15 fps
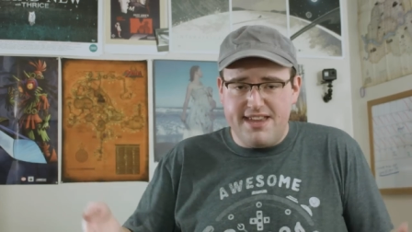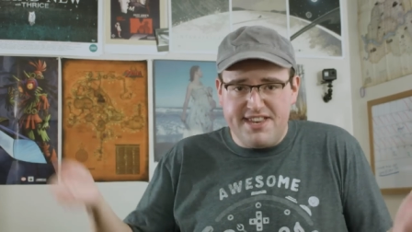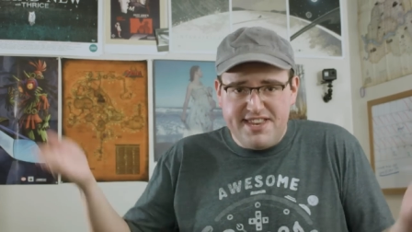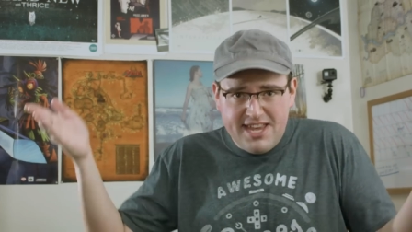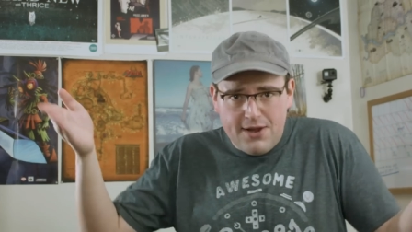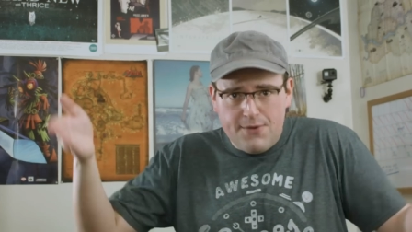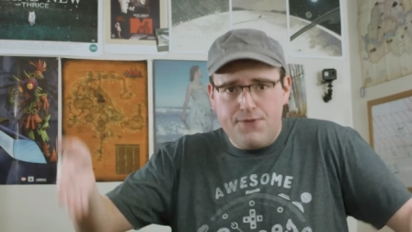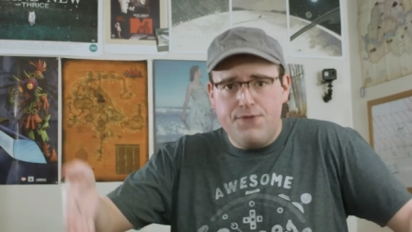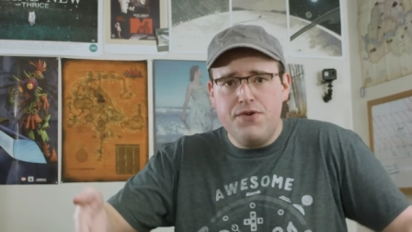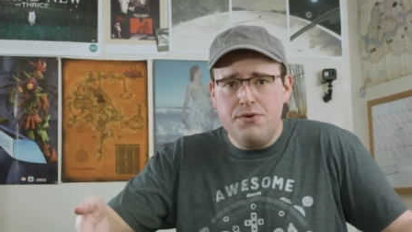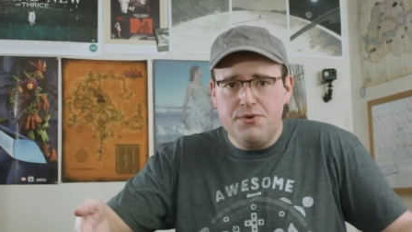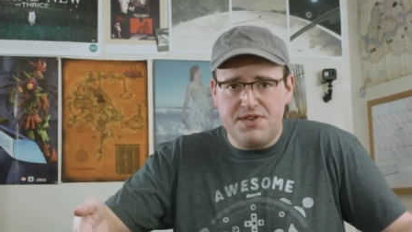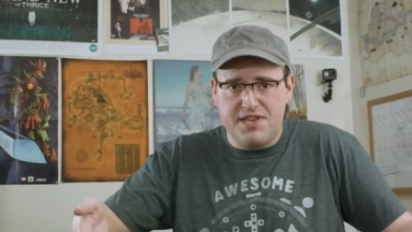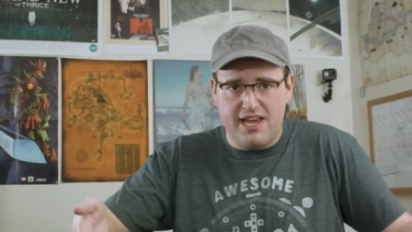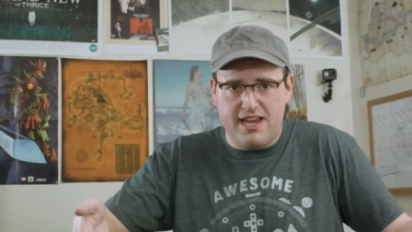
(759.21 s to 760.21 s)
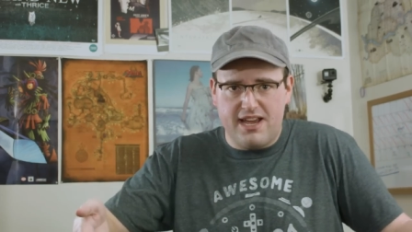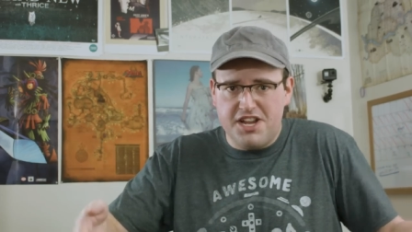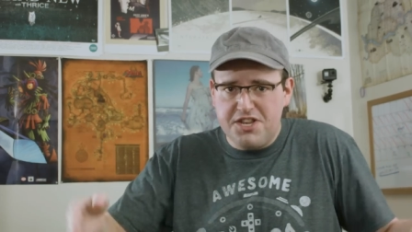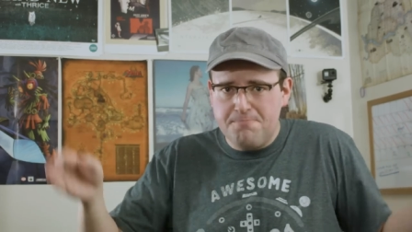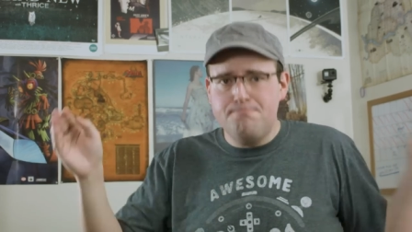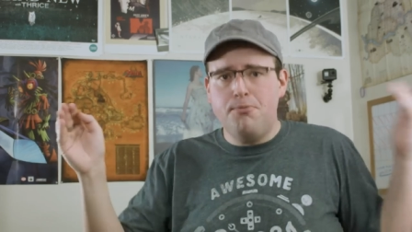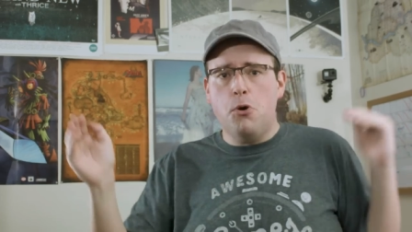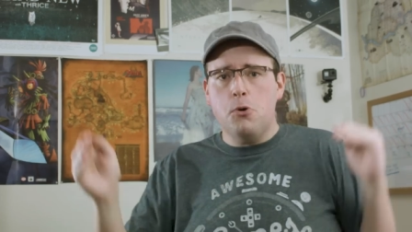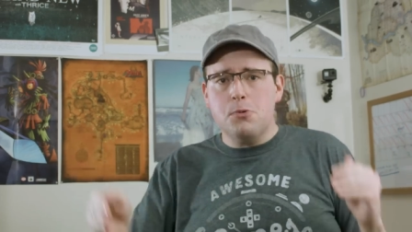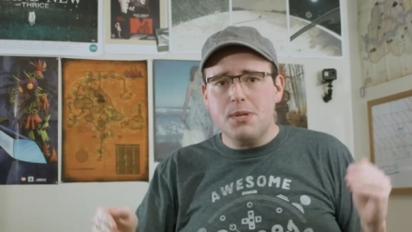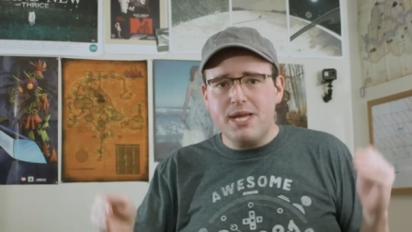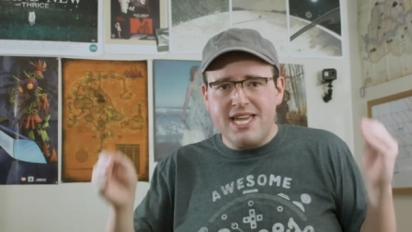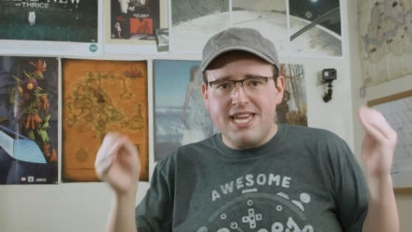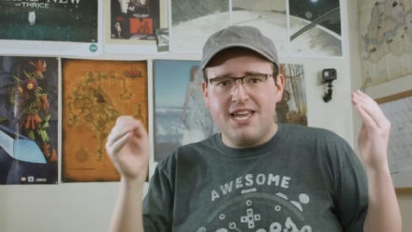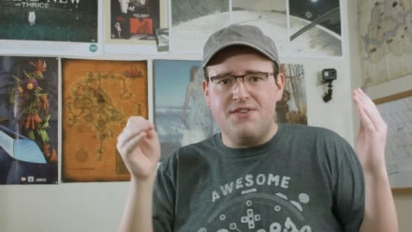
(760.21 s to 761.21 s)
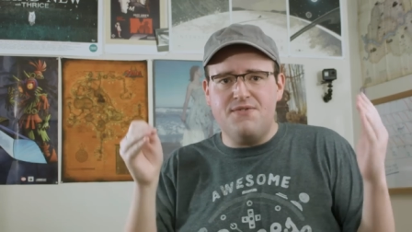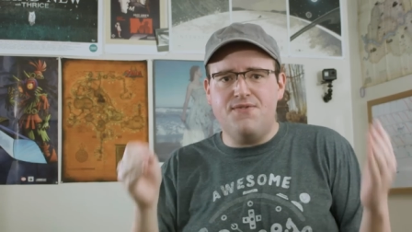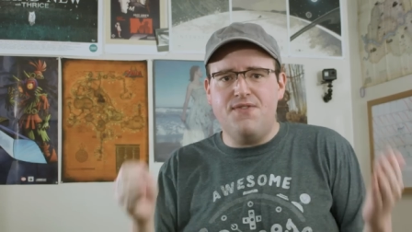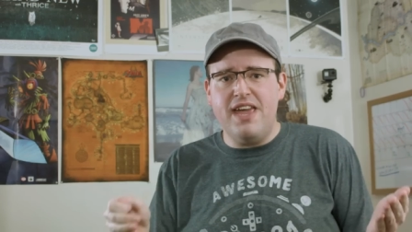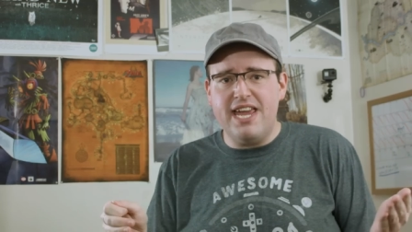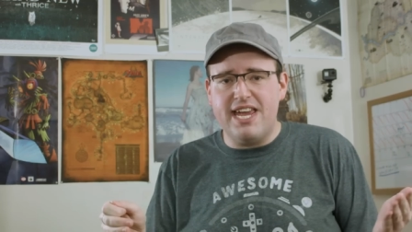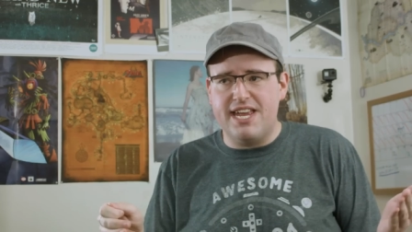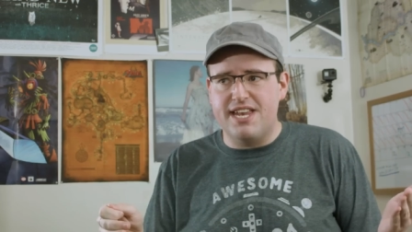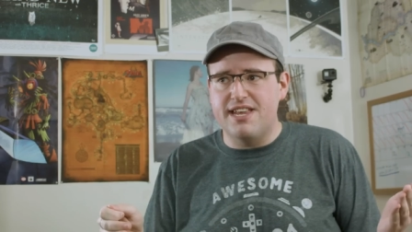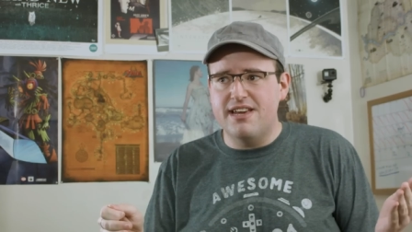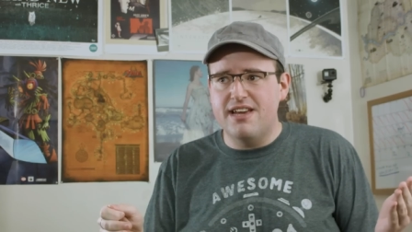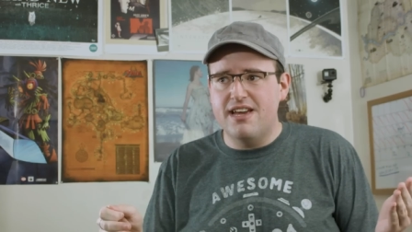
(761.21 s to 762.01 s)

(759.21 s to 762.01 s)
It's confusing. It's poorly conveyed.